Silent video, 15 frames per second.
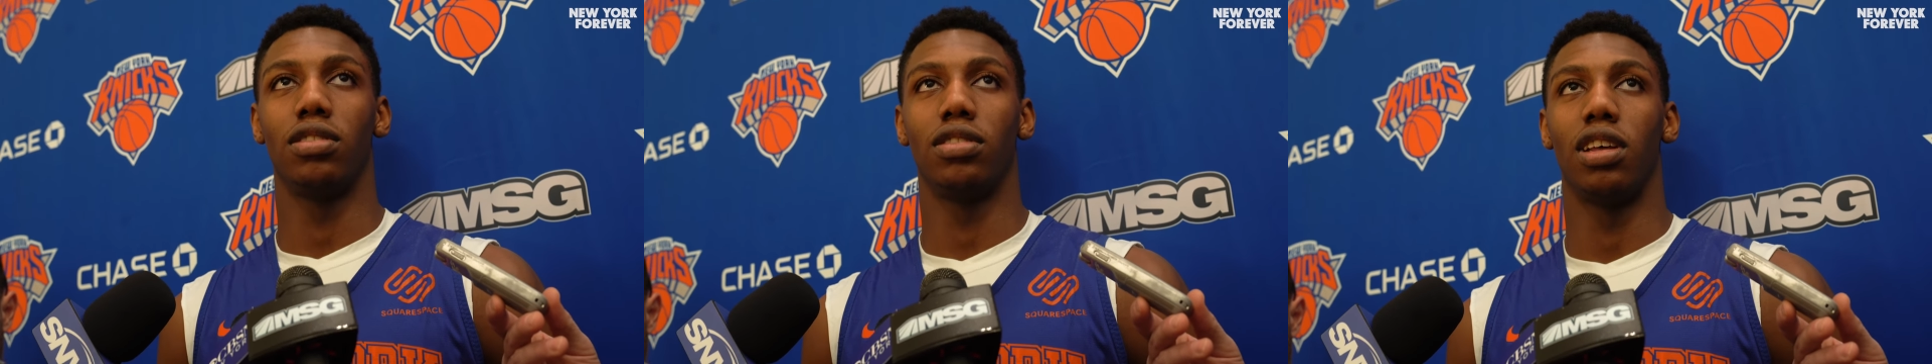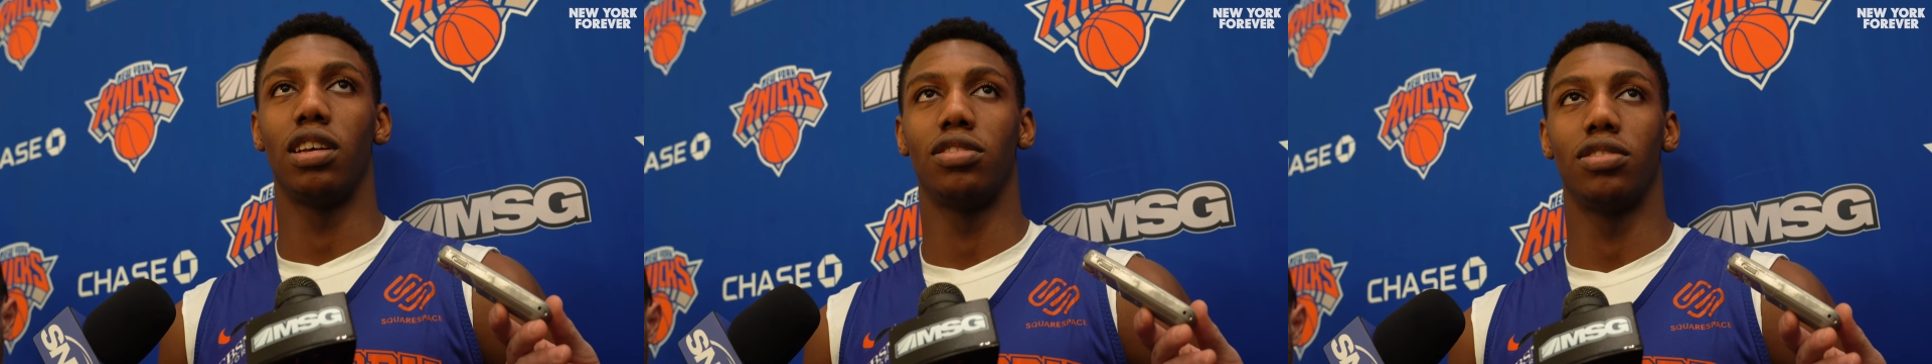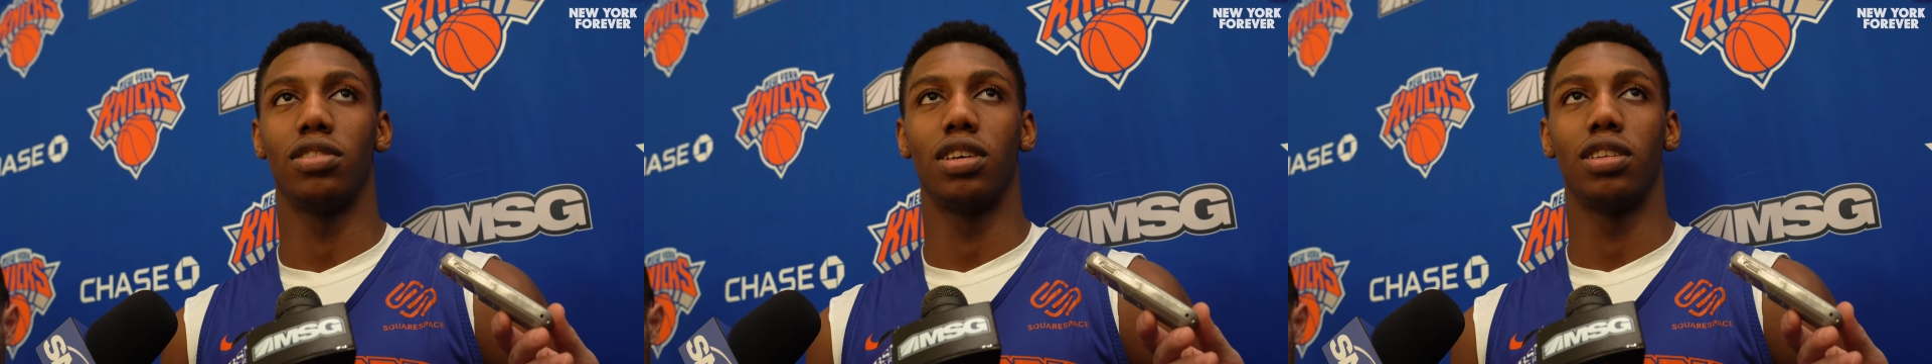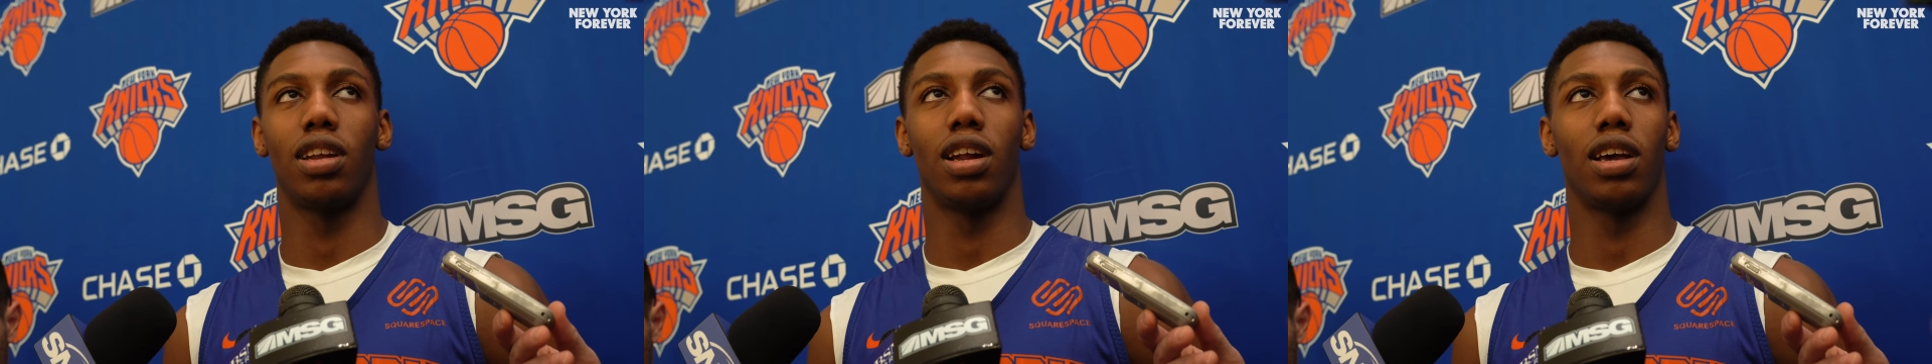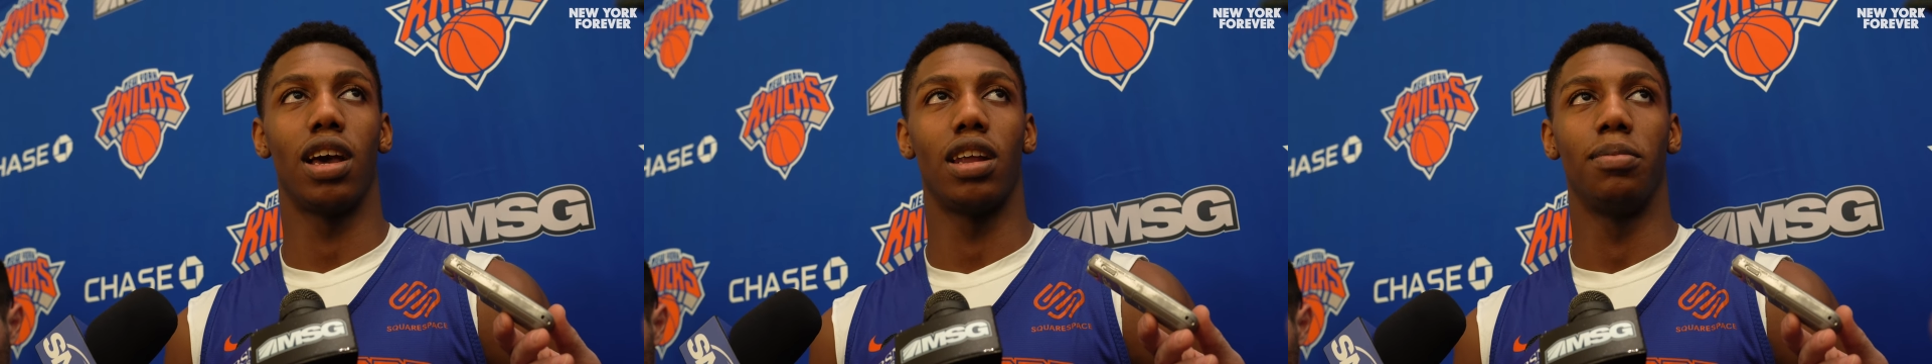natural thing that
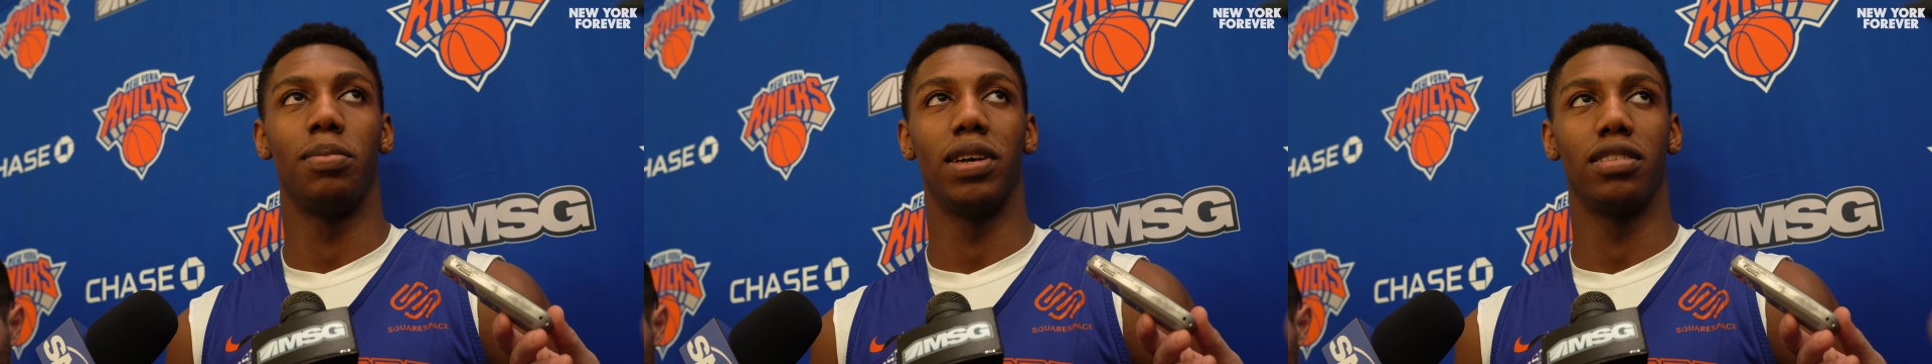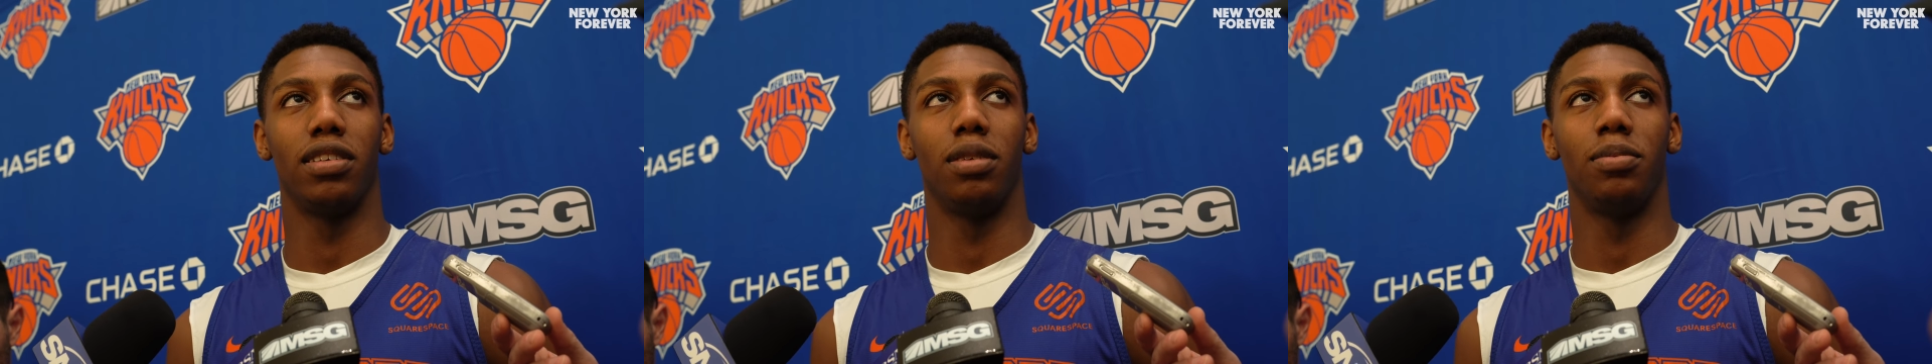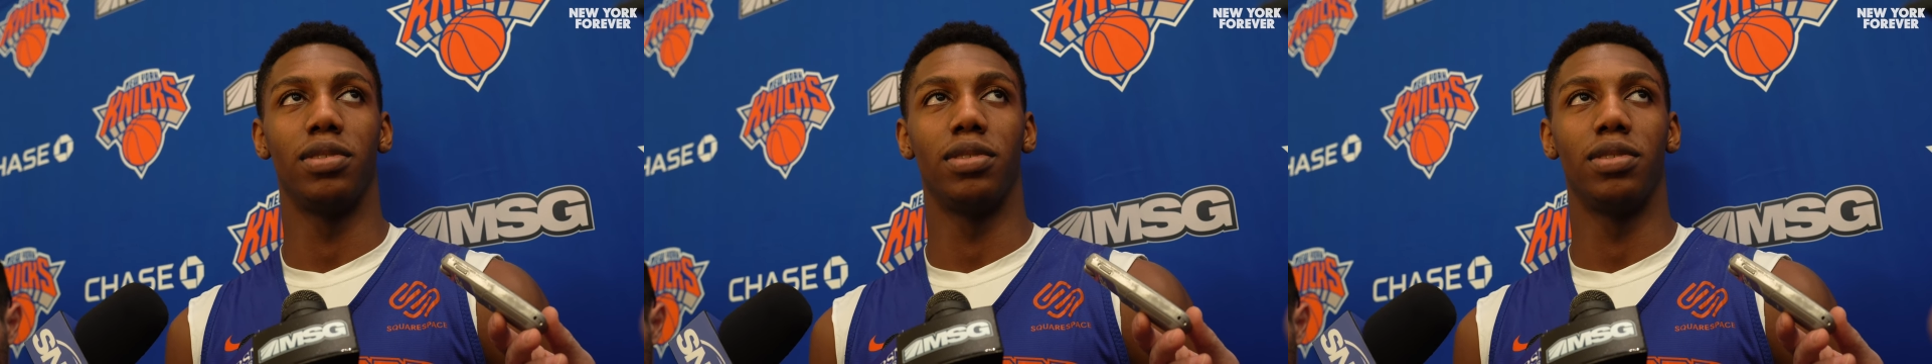I kind of picked up.